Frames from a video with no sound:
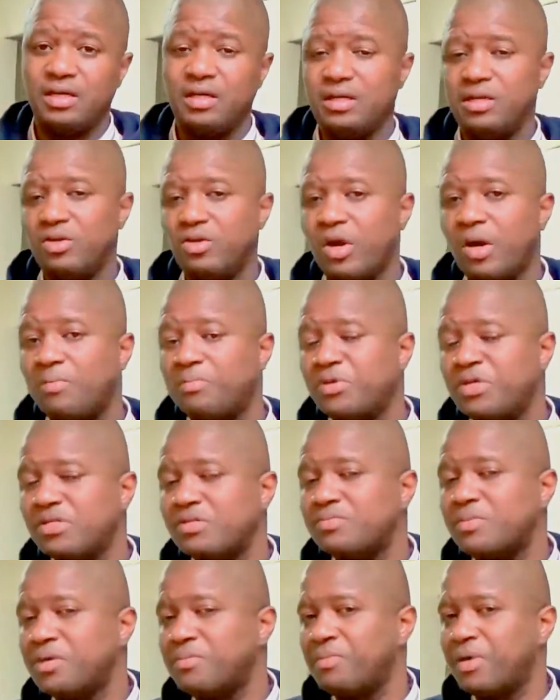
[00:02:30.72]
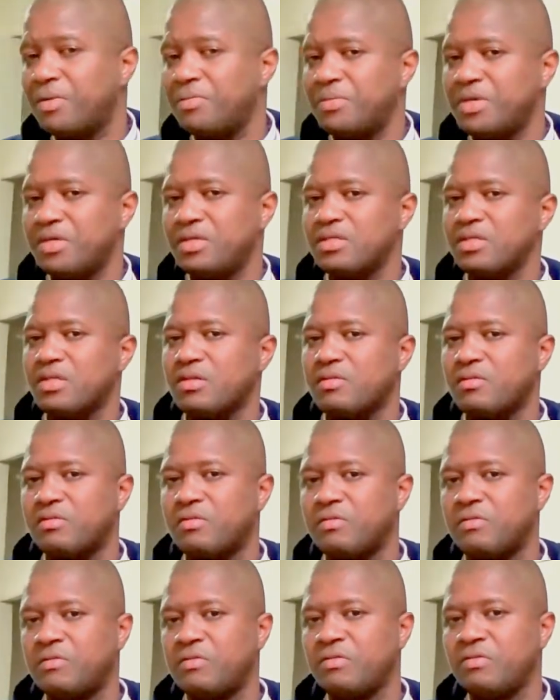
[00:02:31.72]
you know appeasement by means
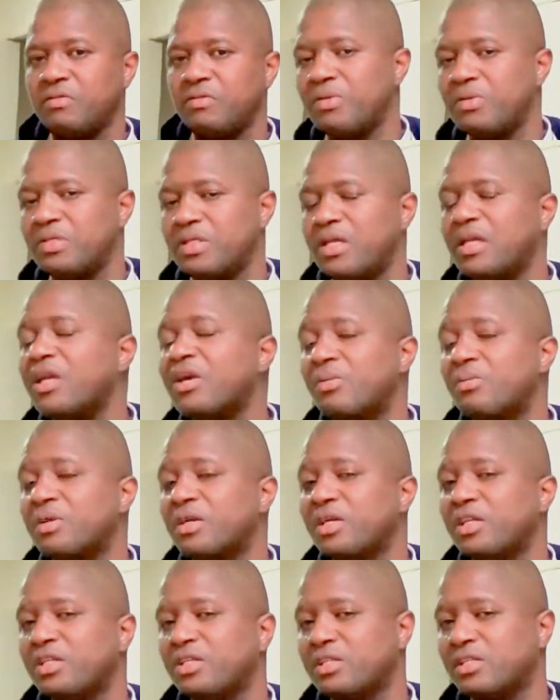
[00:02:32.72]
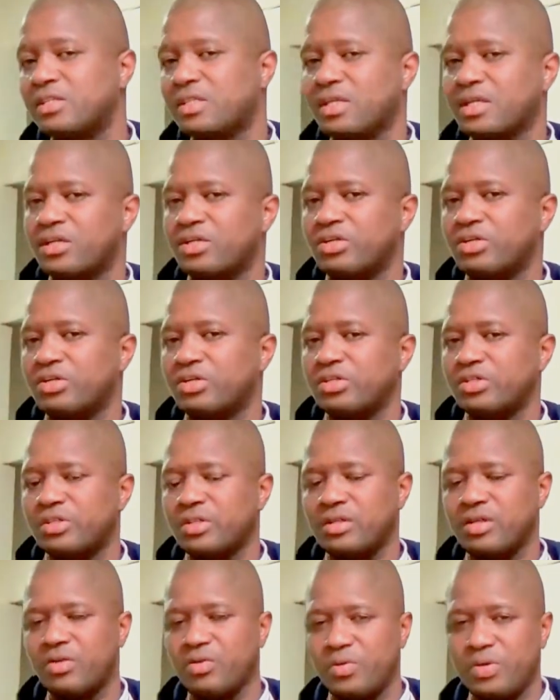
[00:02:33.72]
of telecommunications technology
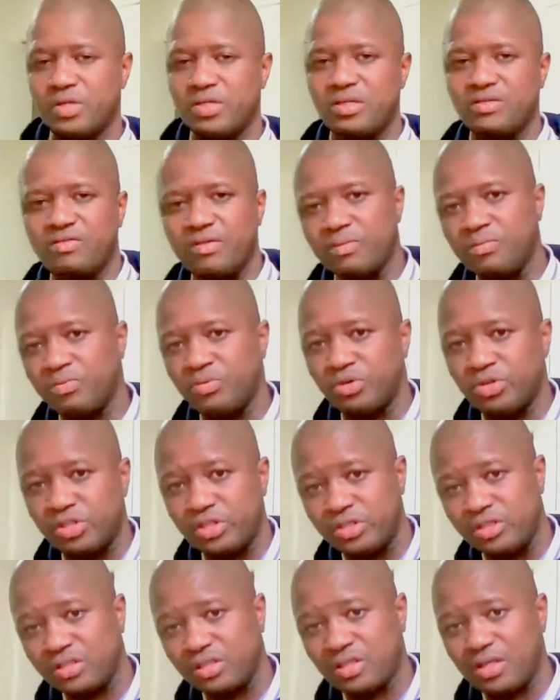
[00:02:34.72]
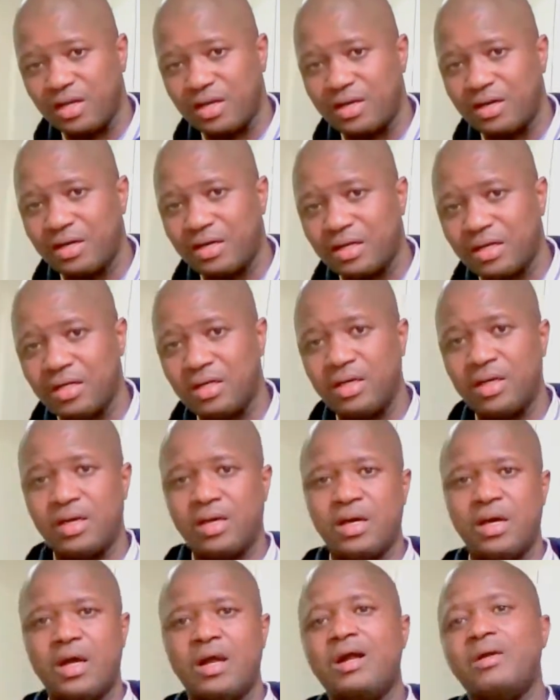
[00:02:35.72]
and creative approaches can
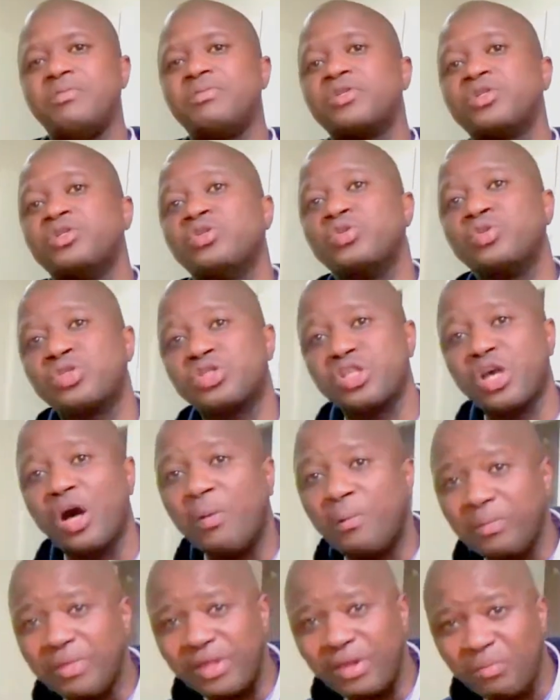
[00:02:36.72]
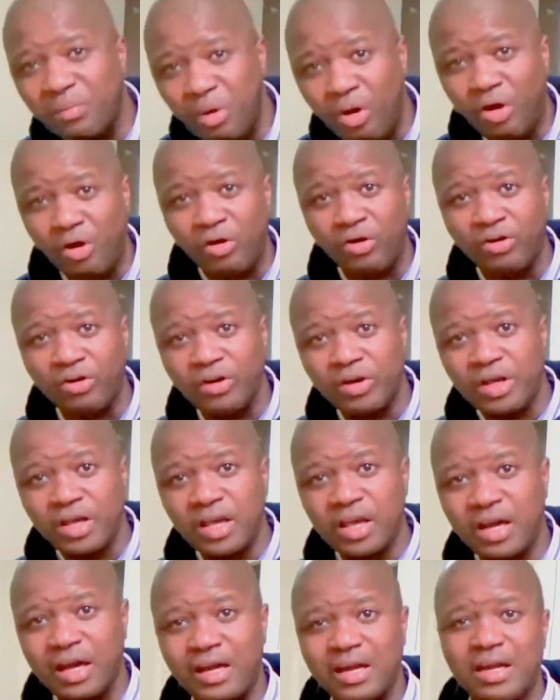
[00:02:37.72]
help to do something more
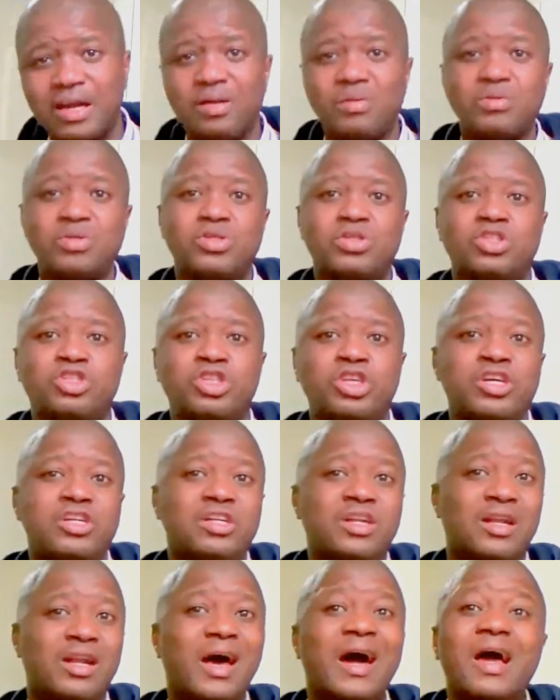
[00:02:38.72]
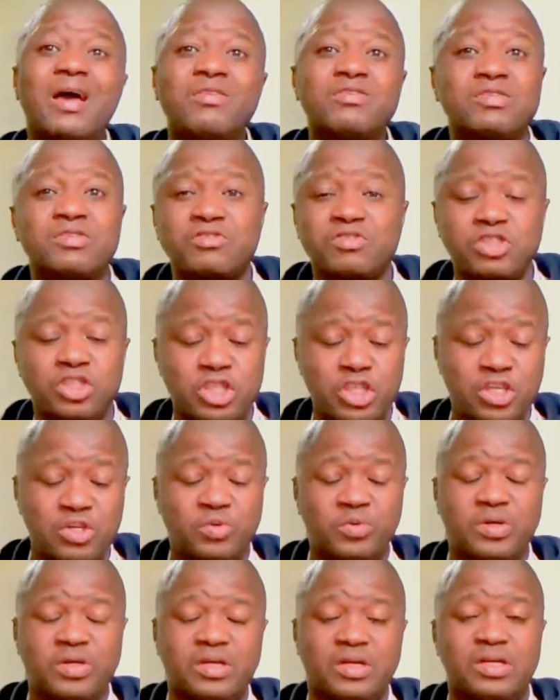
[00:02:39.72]
and help to change the lives of
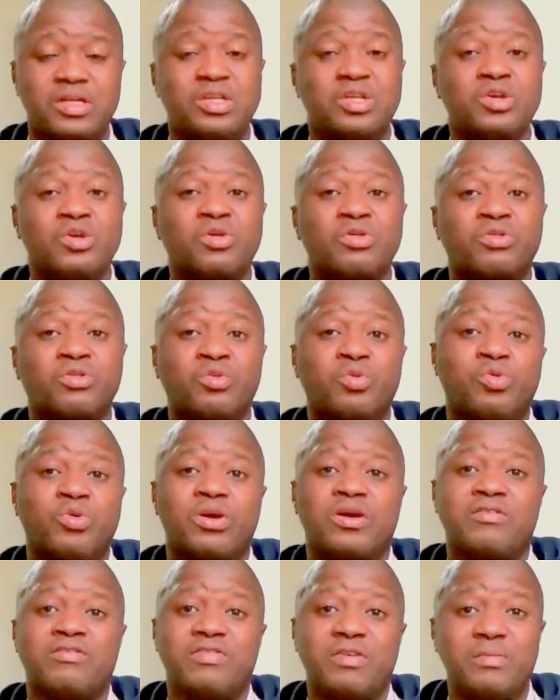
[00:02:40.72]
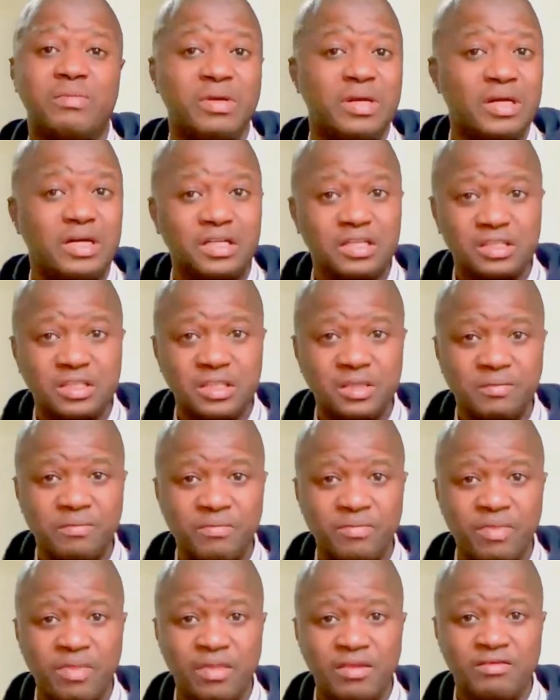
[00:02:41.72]
children and youth who have emerged
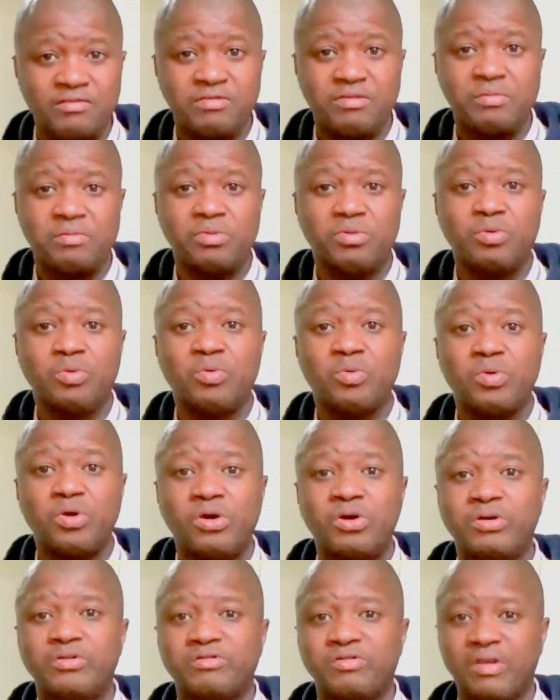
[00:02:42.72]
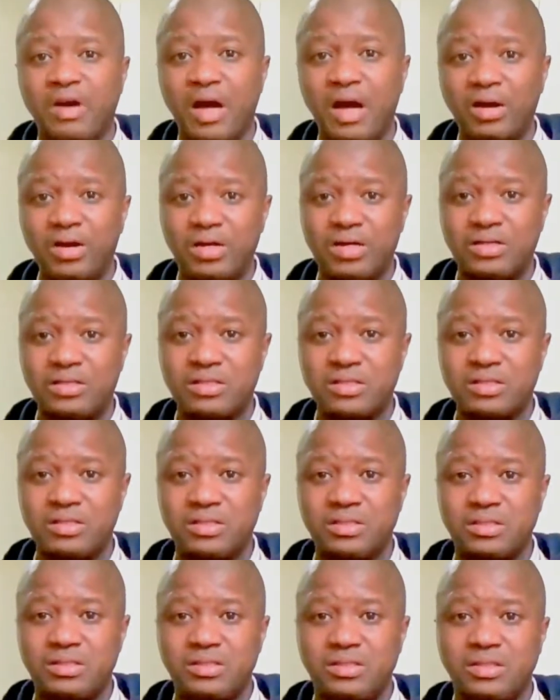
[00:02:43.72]
from war and violence.
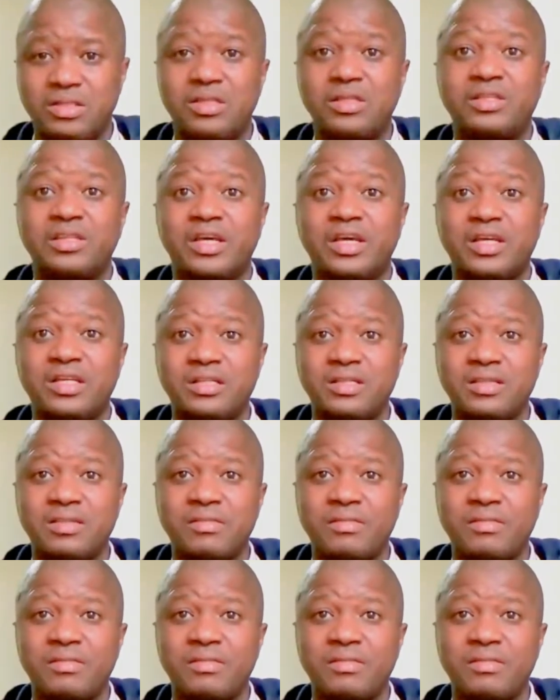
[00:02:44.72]
Till date,